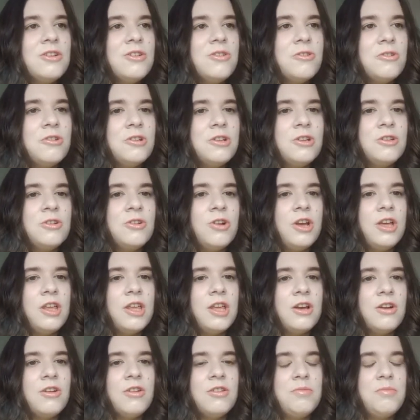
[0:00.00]
go to the
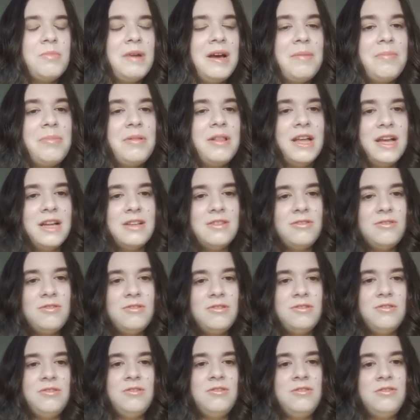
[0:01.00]
toilet because my
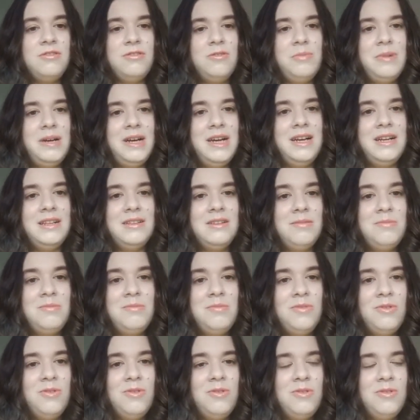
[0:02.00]
bladder is so bad.
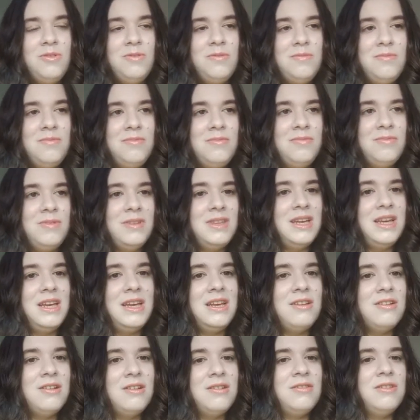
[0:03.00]
It's
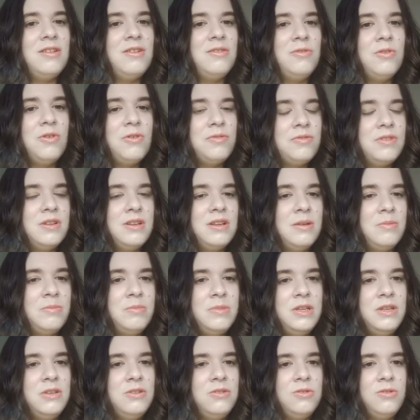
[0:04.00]
ridiculous how often
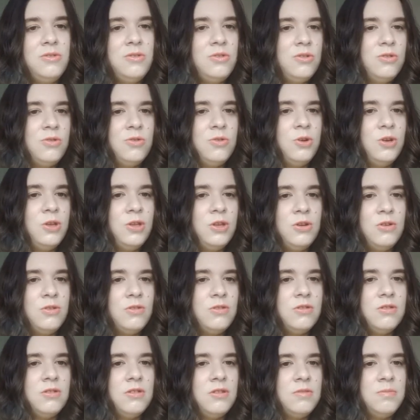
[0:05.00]
I'm needing to go to the toilet
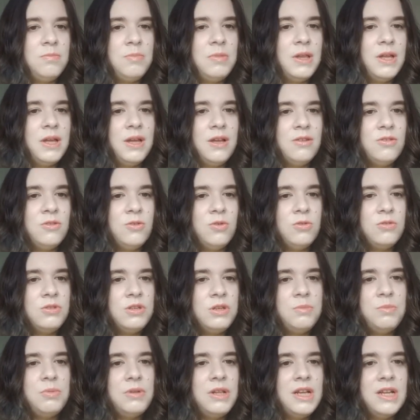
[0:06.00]
because of this
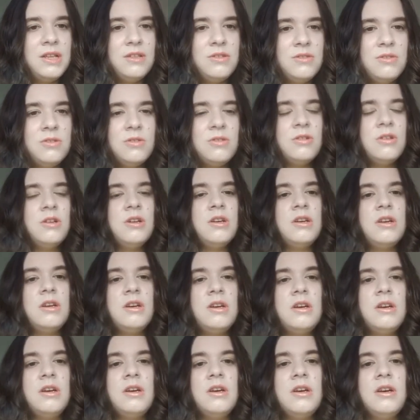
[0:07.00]
dodgy bladder.
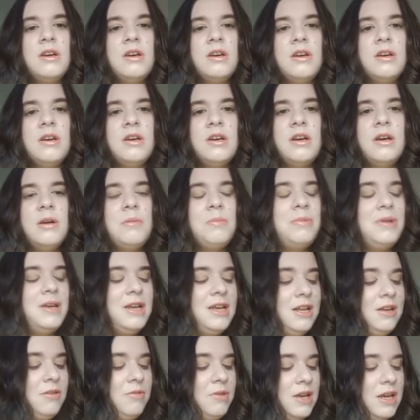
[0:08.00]
But
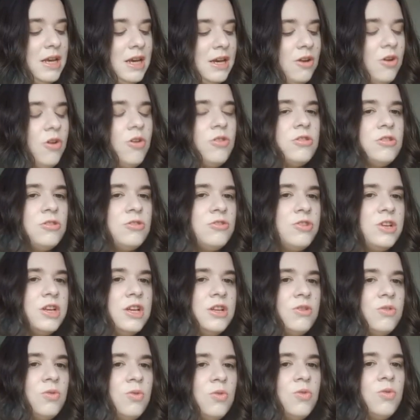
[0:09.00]
anyway, I got the
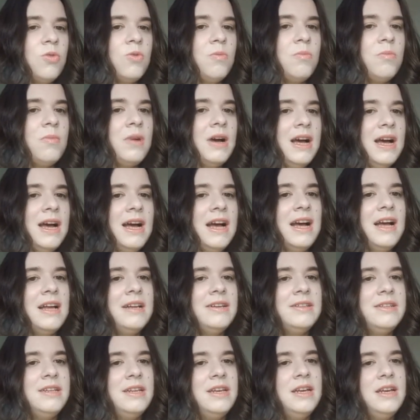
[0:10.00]
train home,
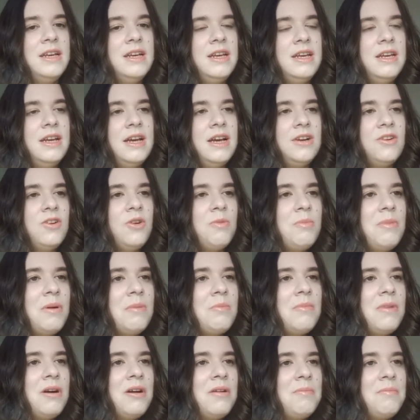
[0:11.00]
and I got my
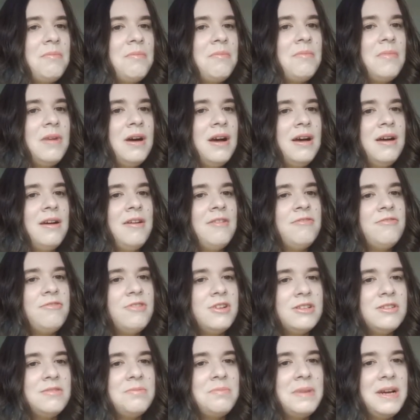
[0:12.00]
mum a
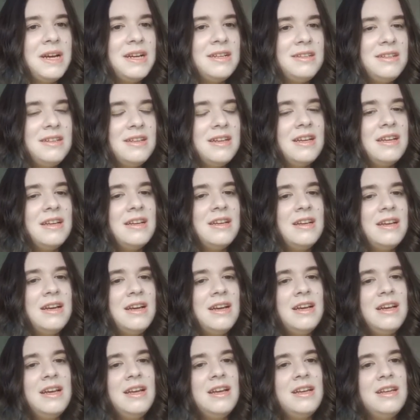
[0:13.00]
fridge magnet,
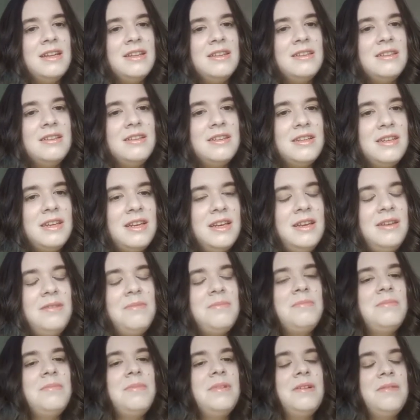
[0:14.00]

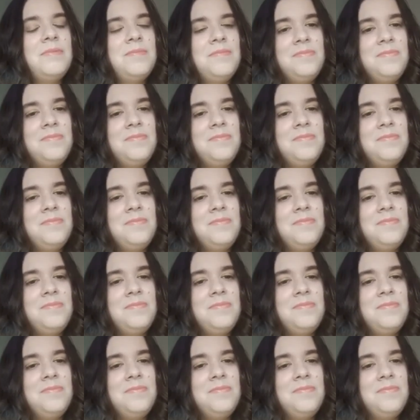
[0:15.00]
and